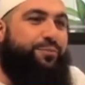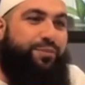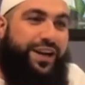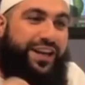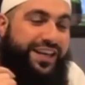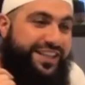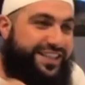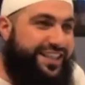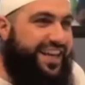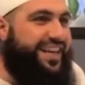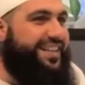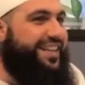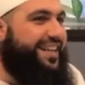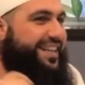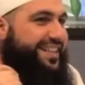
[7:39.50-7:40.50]
But he
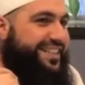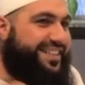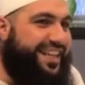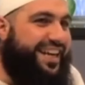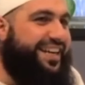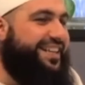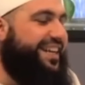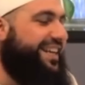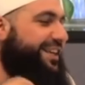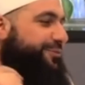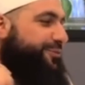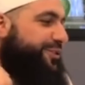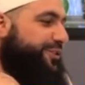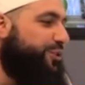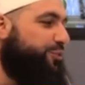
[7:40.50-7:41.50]
stayed and he stayed and he
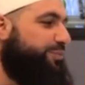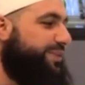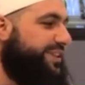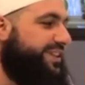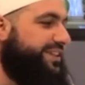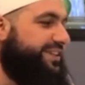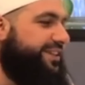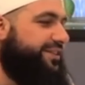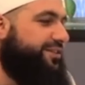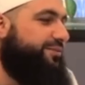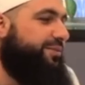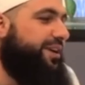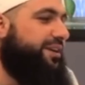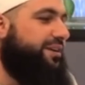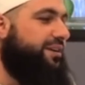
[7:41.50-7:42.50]
was so persistent,
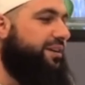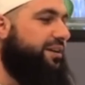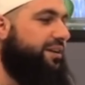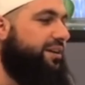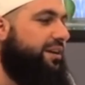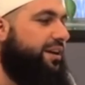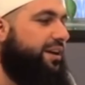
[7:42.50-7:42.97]
subhanallah,